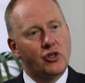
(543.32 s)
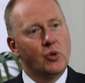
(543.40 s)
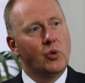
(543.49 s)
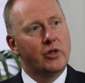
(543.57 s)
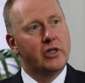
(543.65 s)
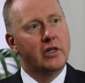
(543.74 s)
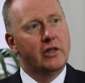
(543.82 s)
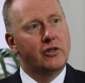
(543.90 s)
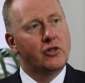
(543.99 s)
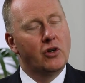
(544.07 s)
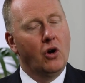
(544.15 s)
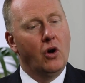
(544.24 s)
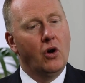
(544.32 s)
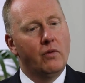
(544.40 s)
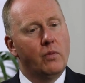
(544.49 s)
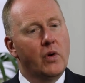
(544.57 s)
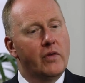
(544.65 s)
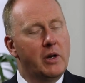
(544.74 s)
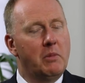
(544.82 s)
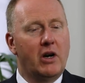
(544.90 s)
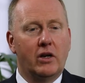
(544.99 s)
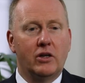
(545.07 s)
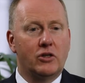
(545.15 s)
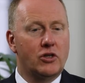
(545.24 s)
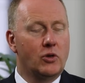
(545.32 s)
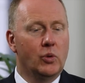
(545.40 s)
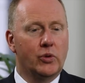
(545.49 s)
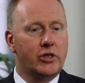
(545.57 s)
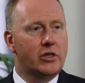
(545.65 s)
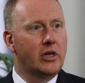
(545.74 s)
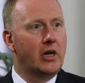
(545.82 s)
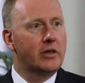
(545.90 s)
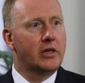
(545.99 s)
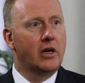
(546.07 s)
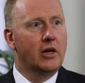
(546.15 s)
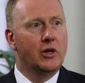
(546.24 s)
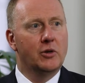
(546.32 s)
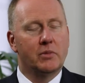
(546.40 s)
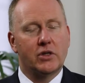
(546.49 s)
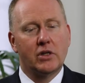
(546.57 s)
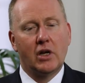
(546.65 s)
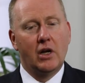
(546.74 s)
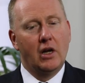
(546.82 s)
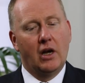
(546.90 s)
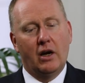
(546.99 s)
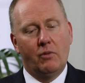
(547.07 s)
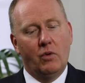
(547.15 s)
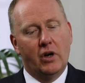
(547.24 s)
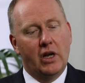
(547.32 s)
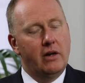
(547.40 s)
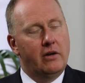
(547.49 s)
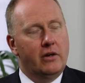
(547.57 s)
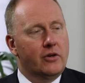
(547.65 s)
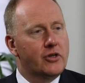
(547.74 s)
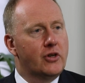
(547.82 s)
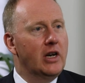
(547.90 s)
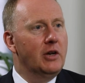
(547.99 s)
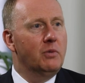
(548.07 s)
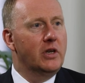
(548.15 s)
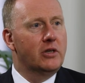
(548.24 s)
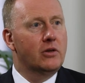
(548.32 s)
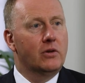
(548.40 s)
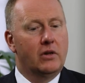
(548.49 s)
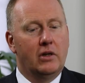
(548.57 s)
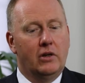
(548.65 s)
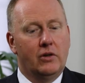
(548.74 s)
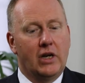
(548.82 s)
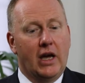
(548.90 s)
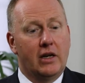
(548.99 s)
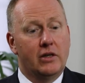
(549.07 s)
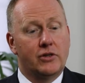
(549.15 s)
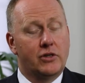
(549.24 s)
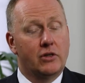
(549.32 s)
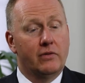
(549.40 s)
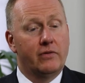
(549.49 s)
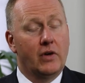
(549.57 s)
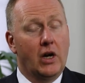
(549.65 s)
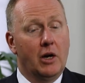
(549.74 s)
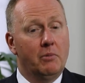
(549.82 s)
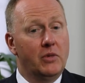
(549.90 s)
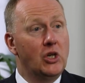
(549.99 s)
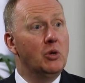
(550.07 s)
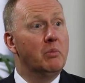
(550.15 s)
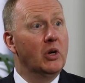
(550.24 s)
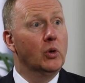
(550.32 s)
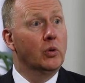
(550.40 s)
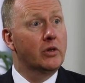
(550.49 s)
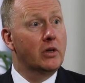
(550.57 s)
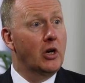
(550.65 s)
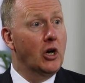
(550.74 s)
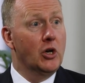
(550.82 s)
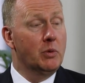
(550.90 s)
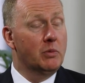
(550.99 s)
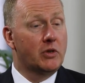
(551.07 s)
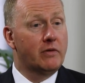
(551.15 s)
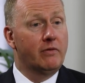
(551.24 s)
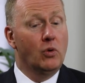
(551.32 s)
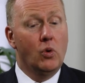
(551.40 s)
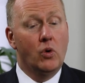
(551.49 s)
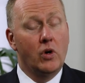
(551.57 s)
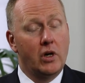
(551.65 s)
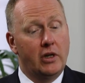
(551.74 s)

shortage of what the Americans call starter homes, what here in Australia we look at as sort of new build homes for